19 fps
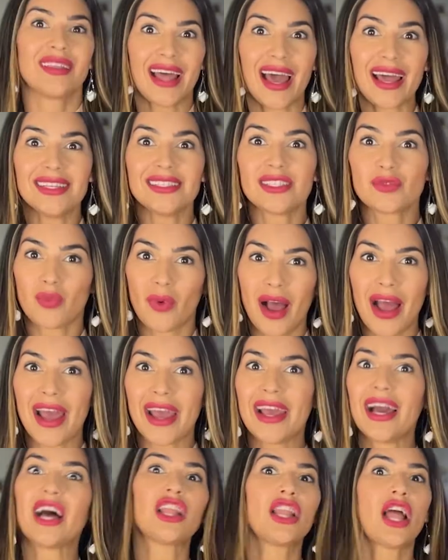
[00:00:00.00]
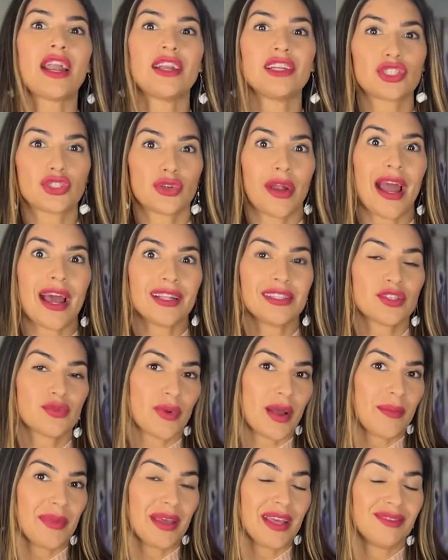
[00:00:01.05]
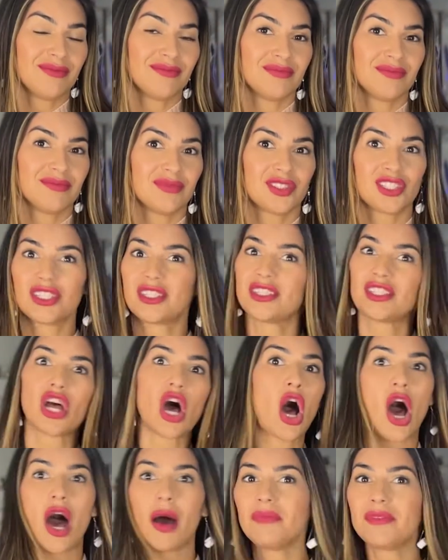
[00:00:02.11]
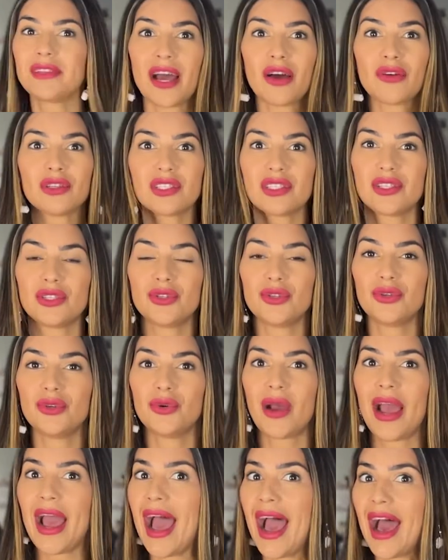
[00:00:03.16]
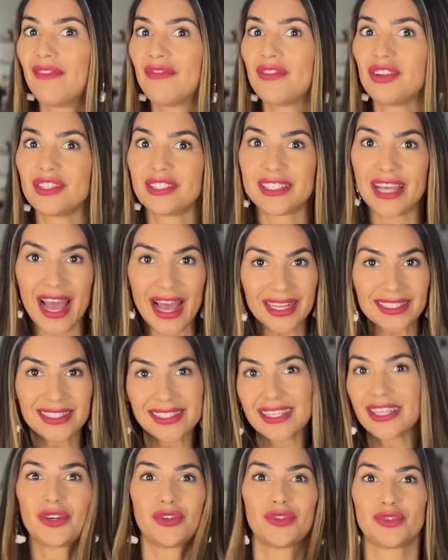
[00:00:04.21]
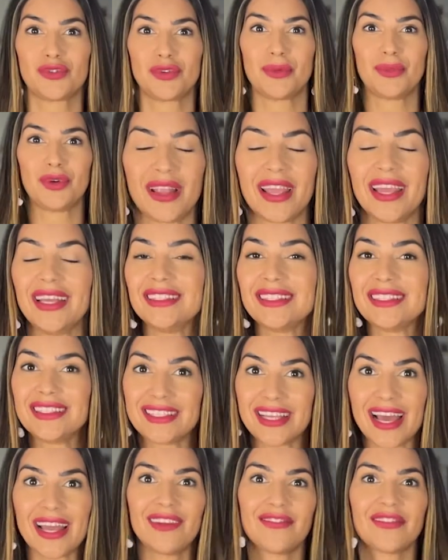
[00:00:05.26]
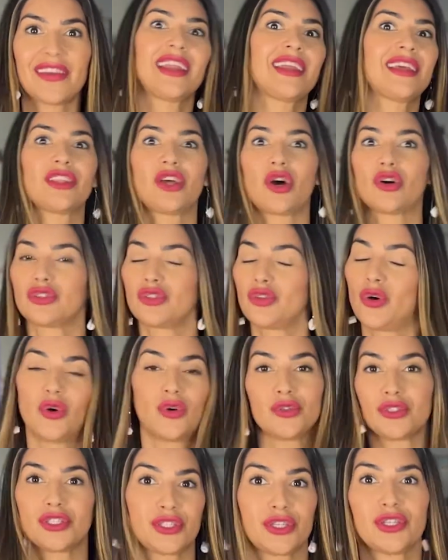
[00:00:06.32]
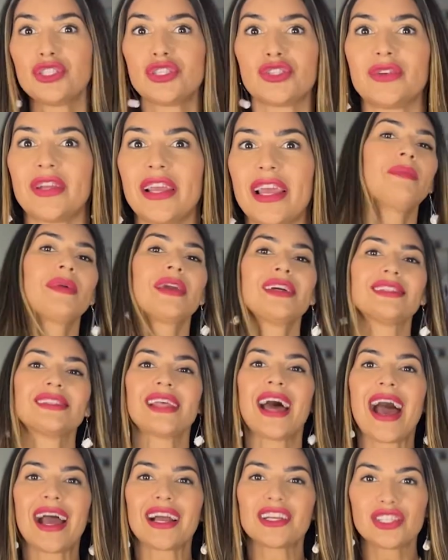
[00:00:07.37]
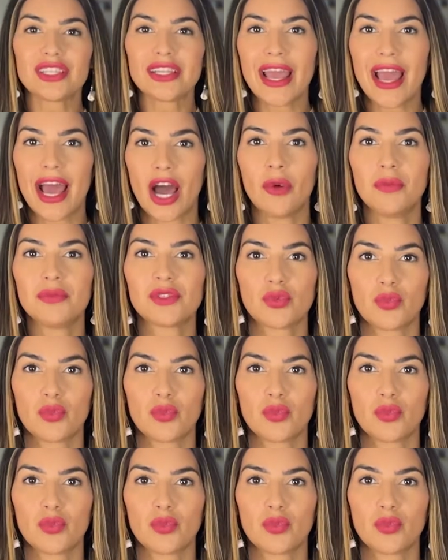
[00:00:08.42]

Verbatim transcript: That is why a lot of trans women just opt out to have their testicles removed instead of getting the whole surgery because that actually helps